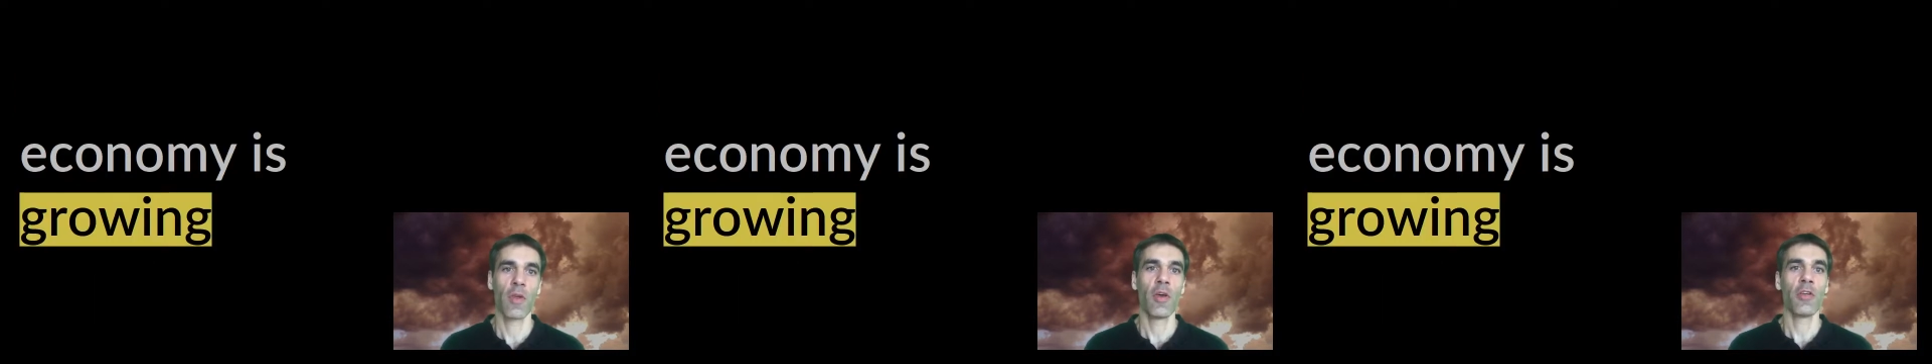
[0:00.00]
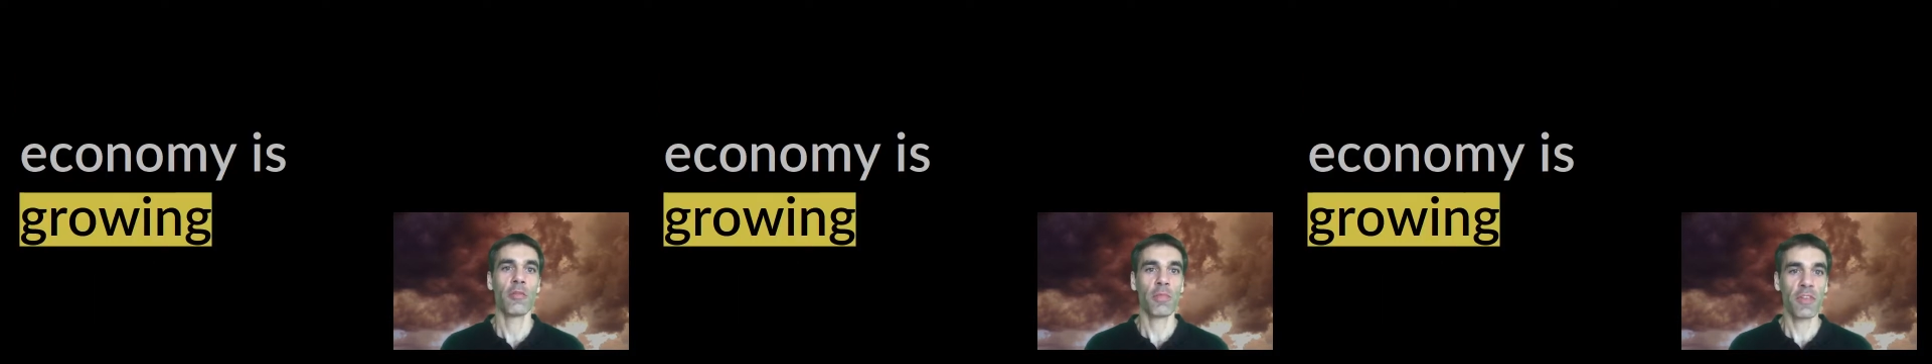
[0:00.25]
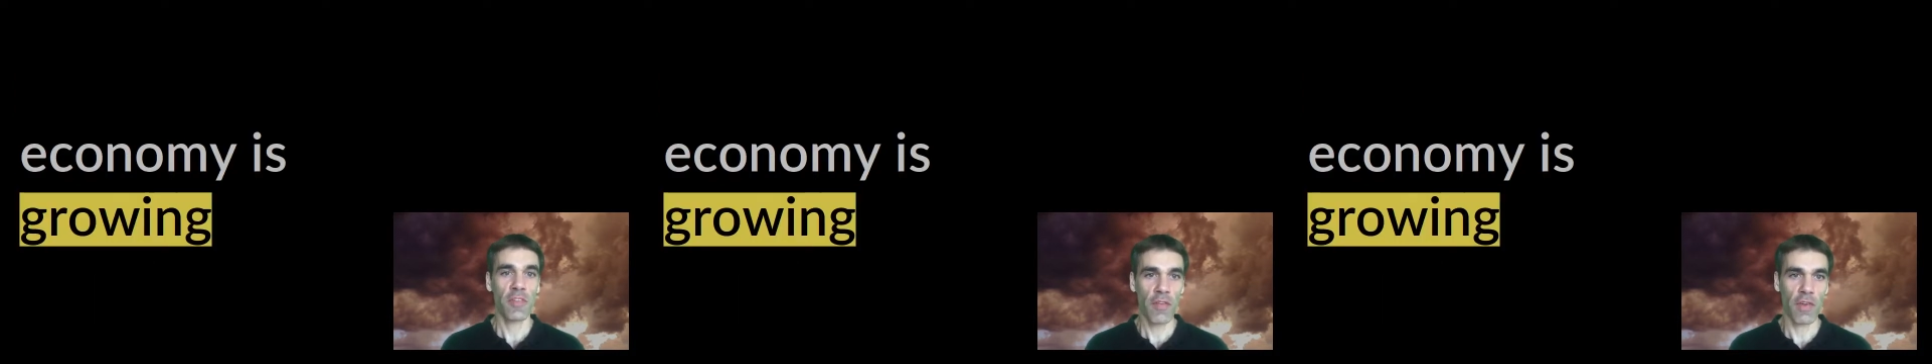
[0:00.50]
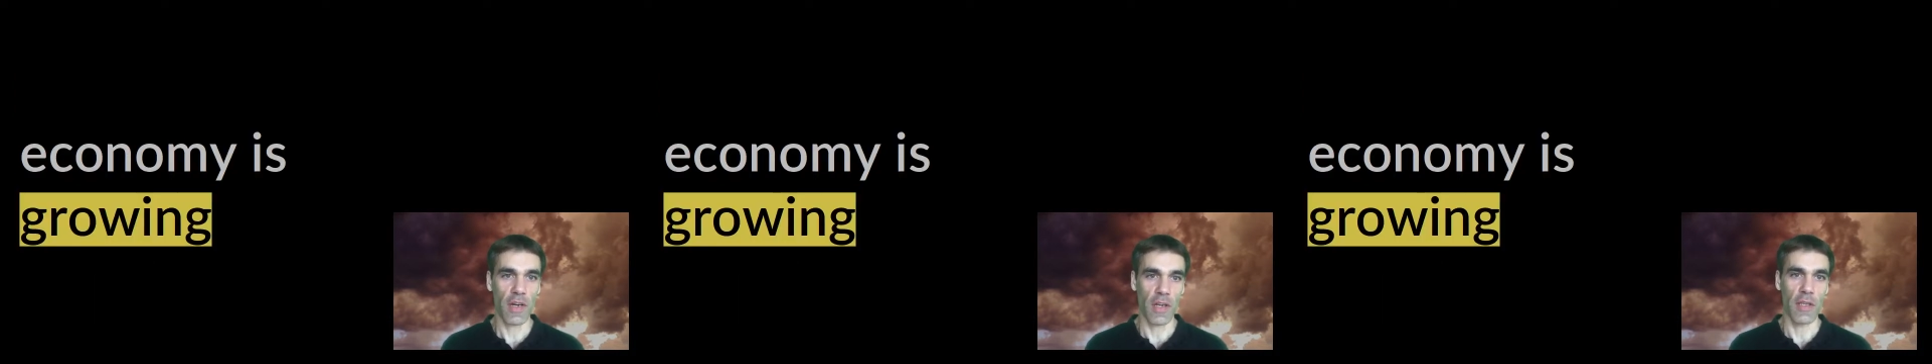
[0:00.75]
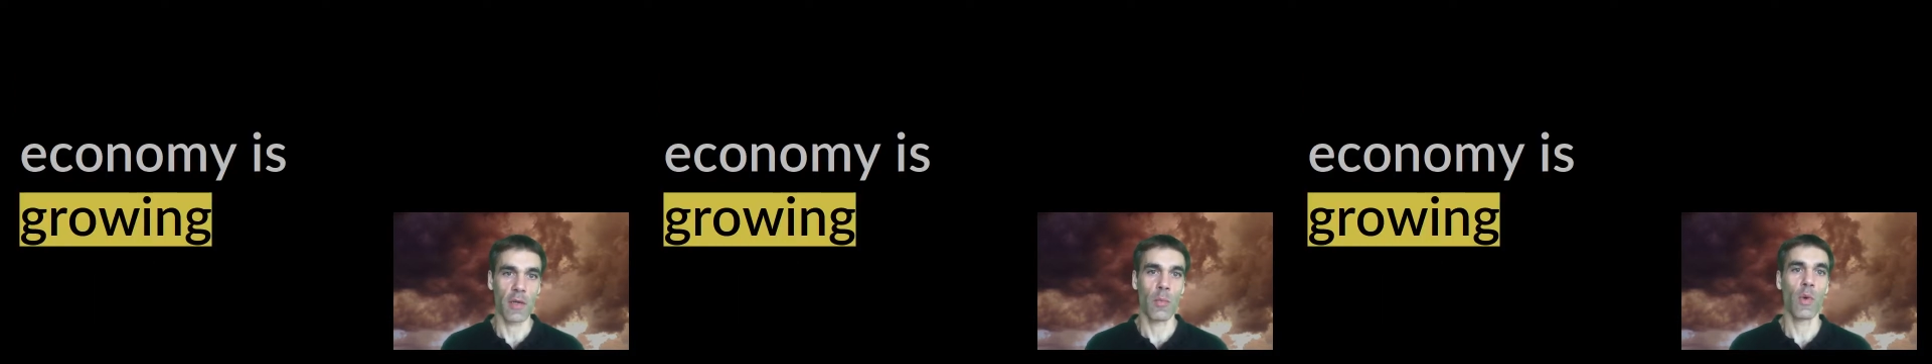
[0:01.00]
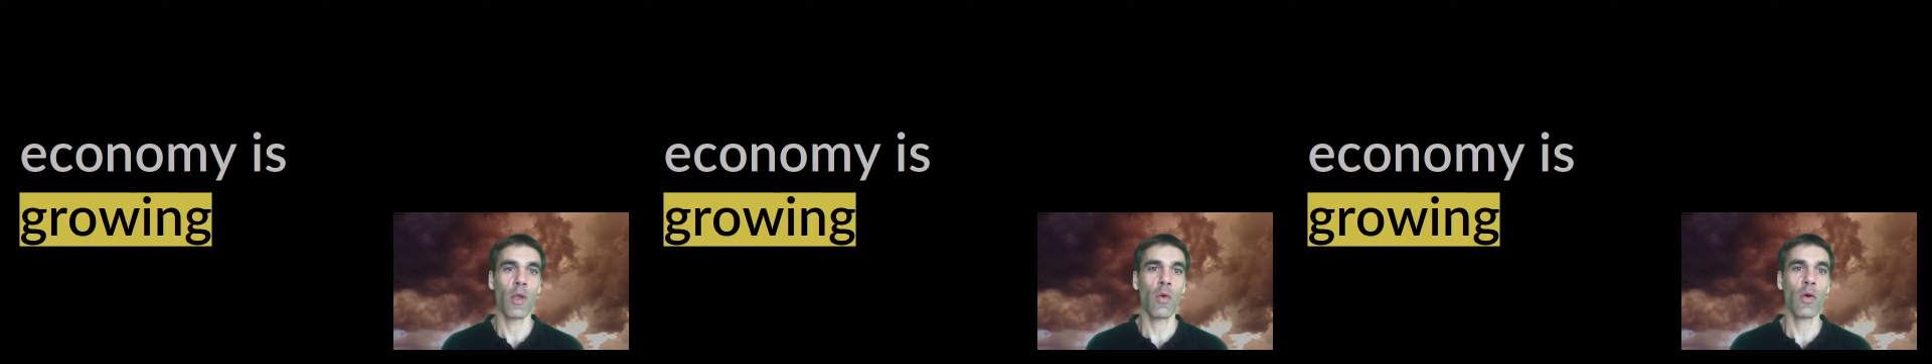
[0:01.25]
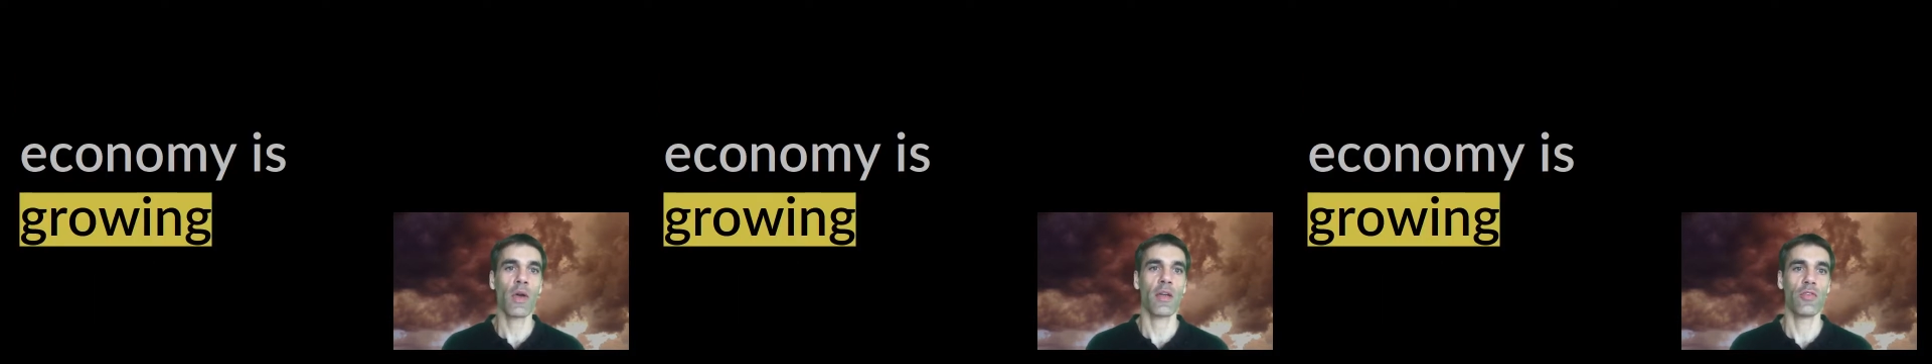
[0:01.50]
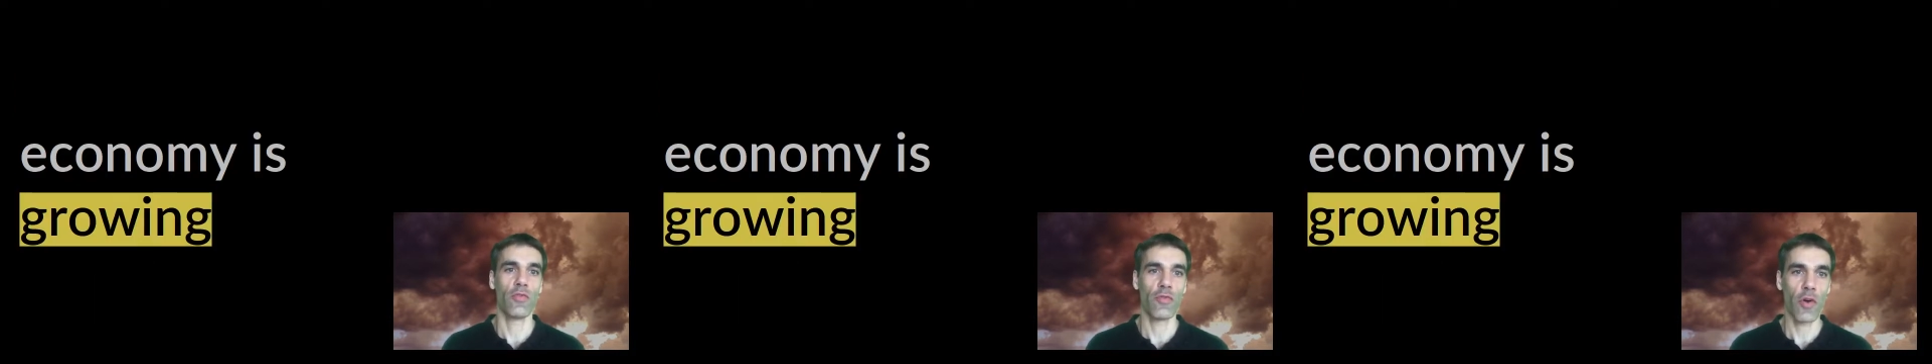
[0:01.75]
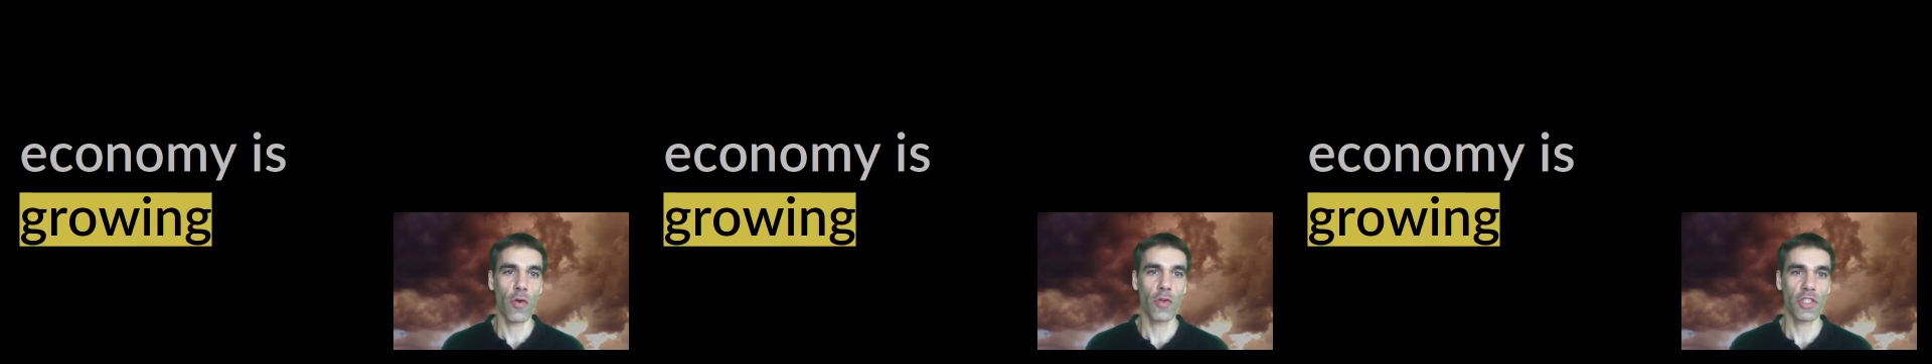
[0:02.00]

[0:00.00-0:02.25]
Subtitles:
Specifically, we look at the vote